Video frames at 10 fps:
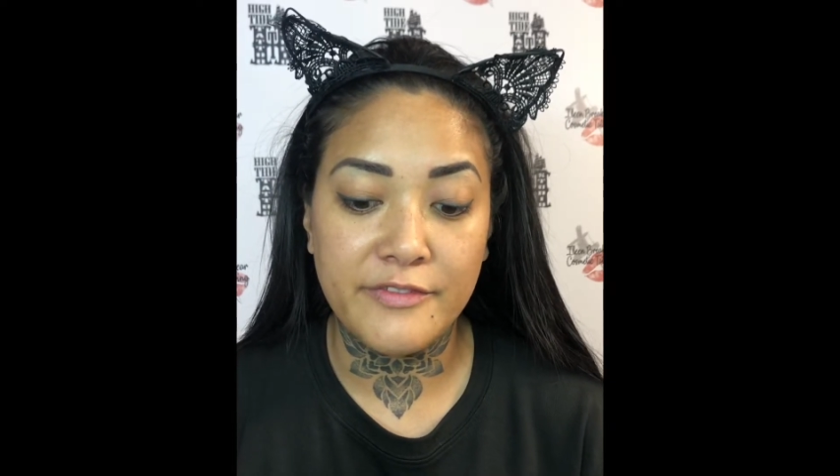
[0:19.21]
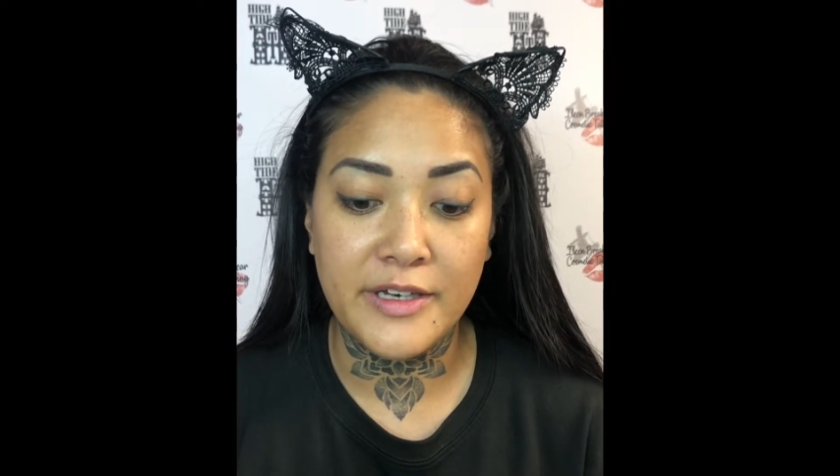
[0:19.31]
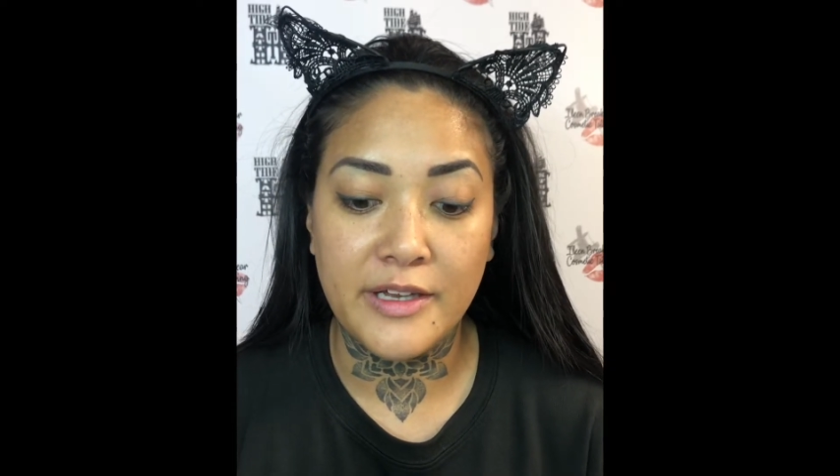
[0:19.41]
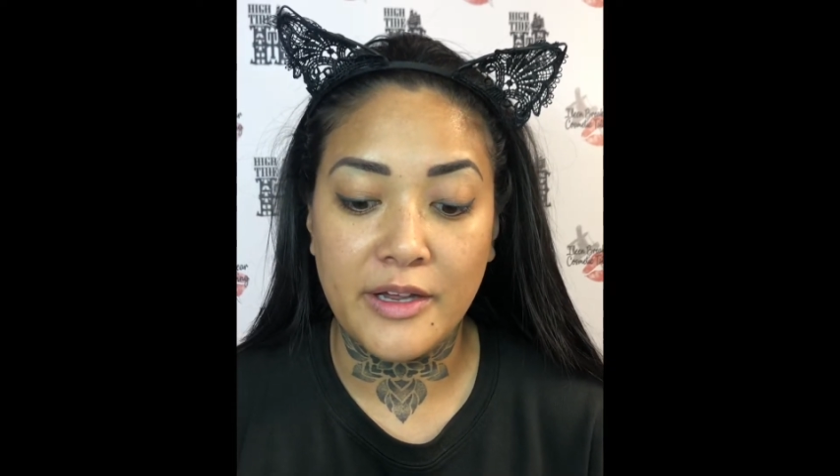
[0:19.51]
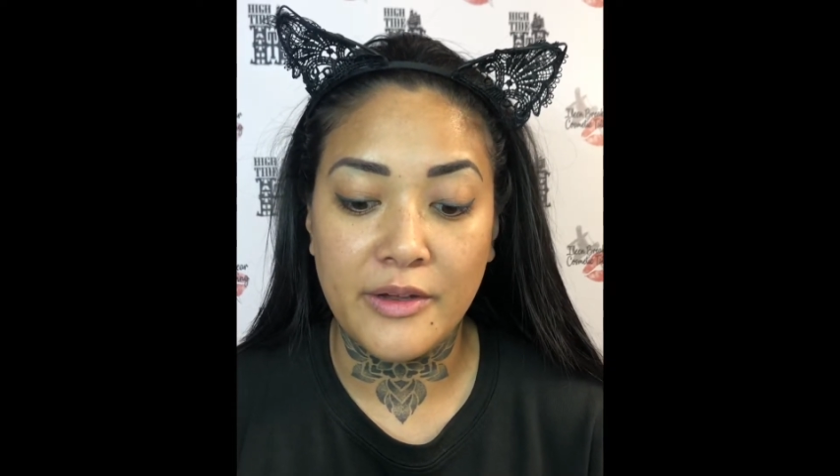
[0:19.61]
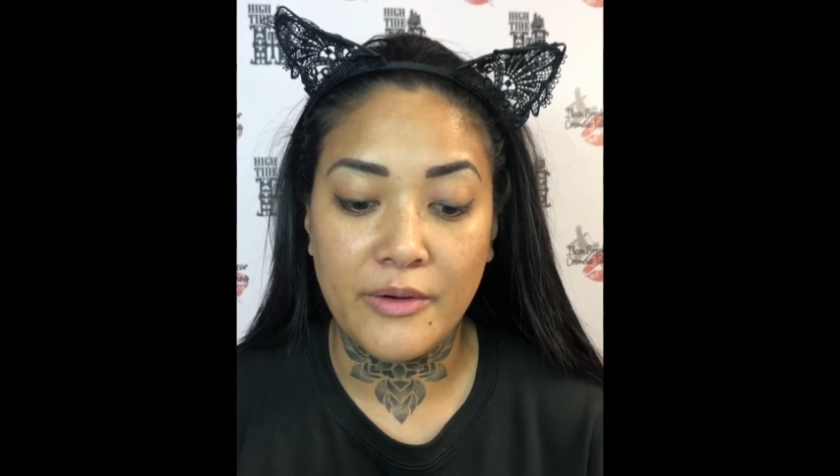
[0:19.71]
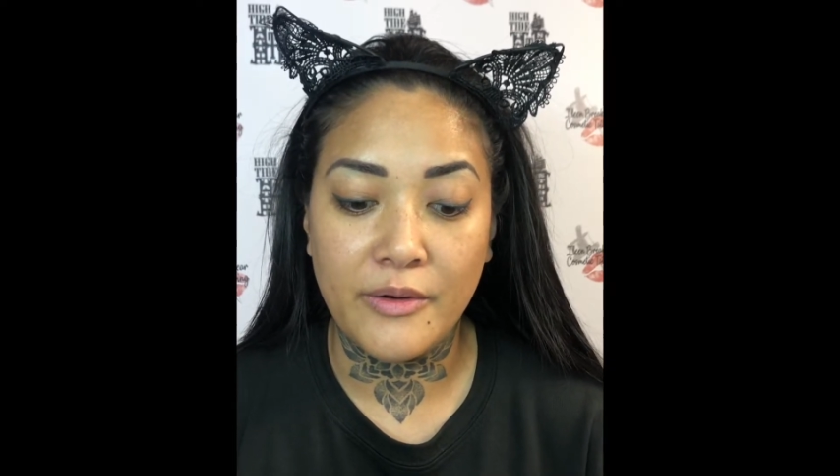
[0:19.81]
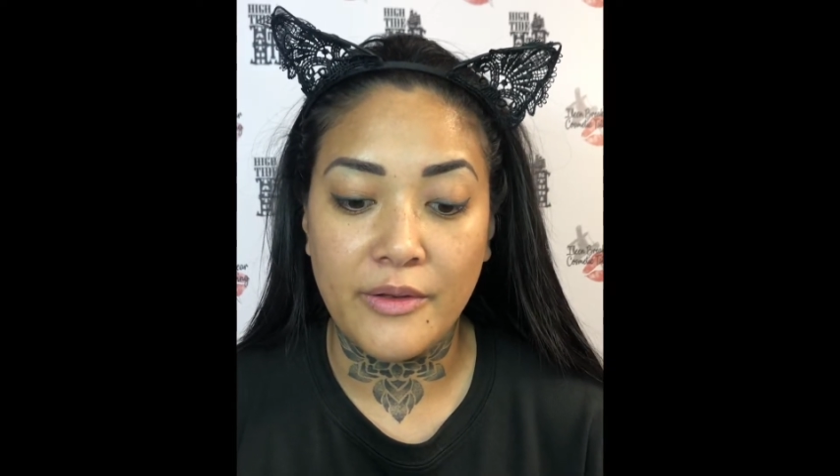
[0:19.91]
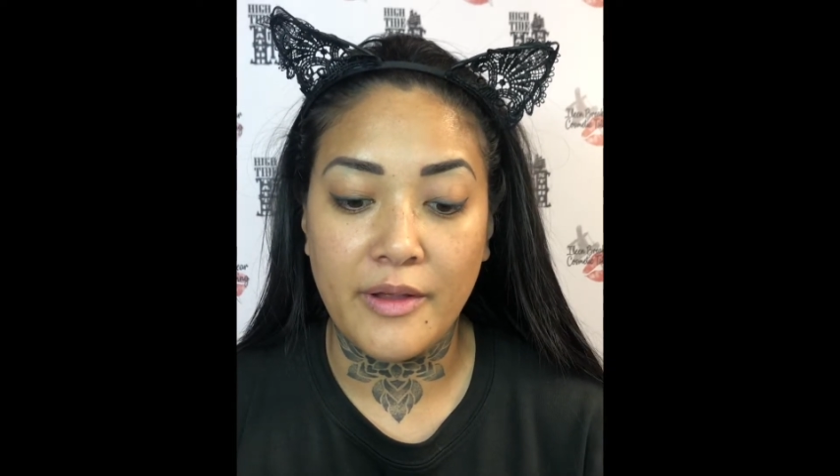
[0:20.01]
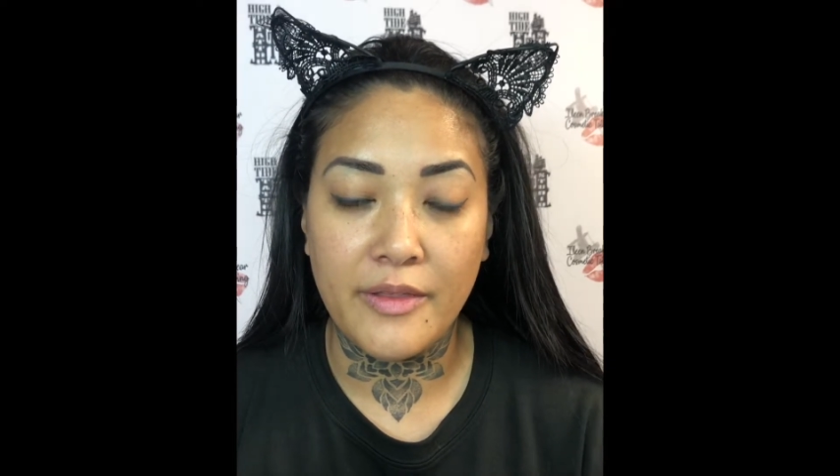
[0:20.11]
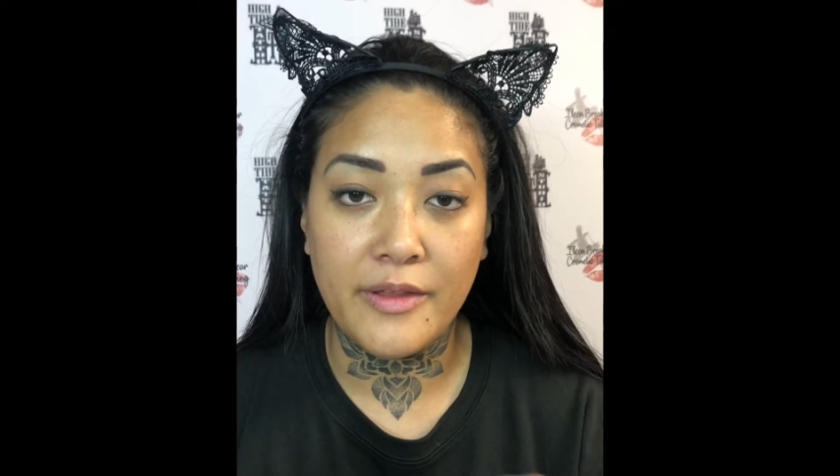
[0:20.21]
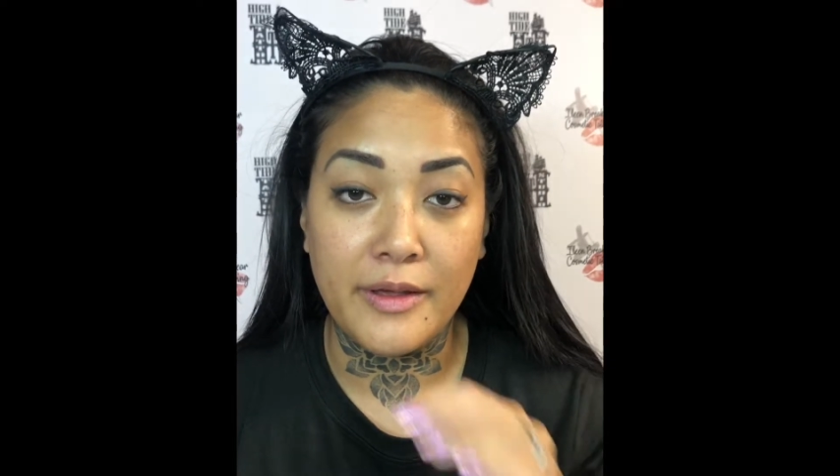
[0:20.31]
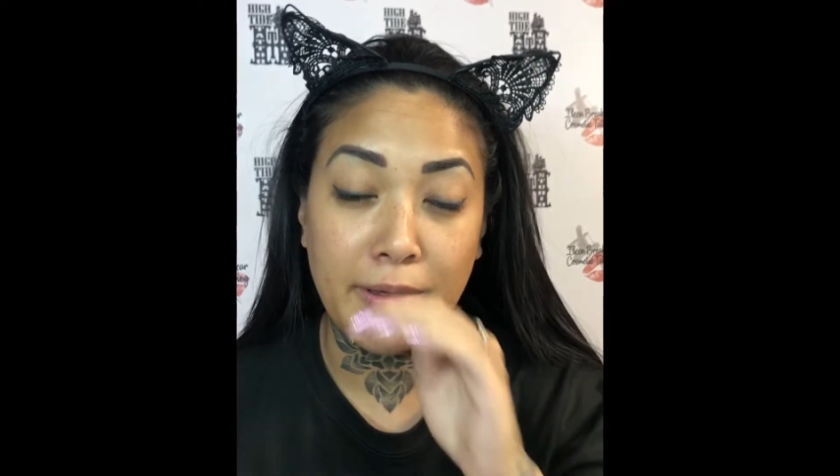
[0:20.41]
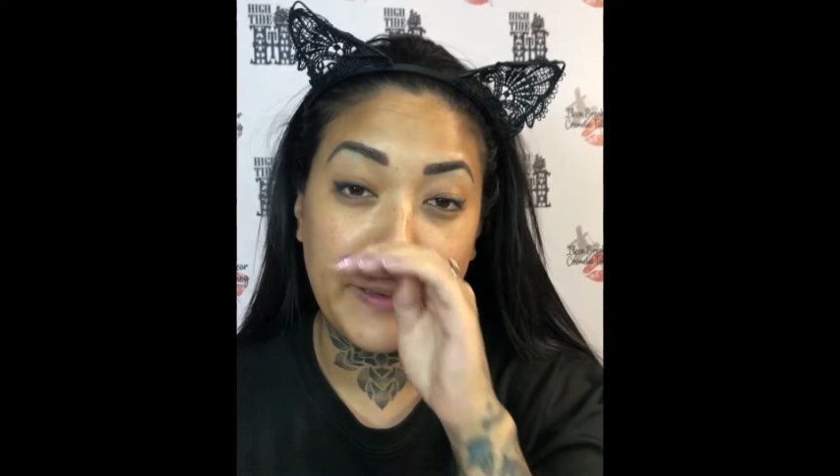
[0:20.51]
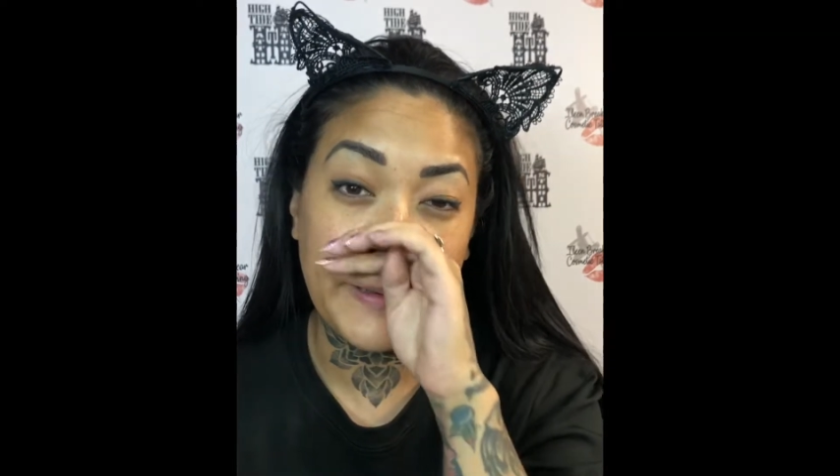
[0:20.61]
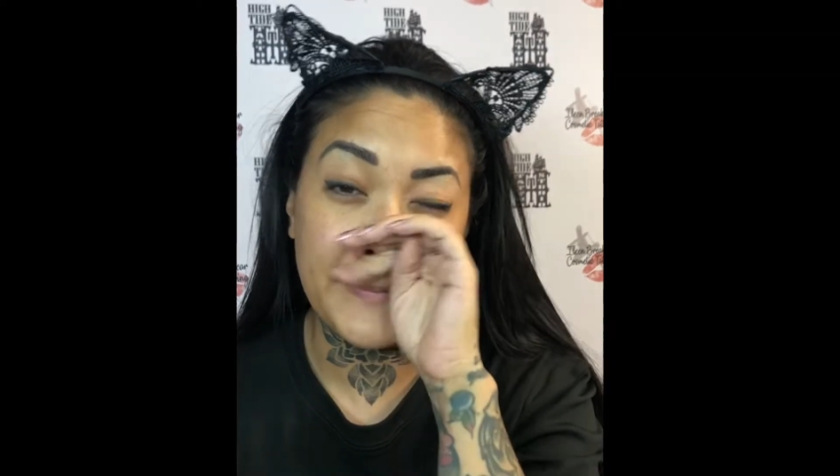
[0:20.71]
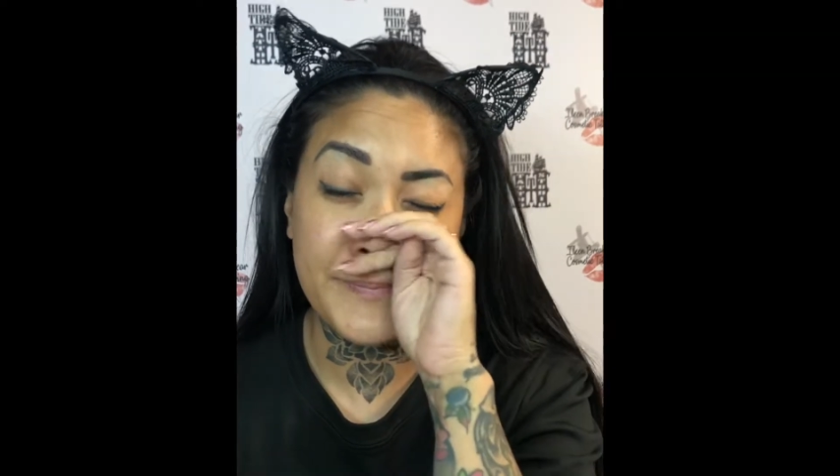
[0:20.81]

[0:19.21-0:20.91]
video on the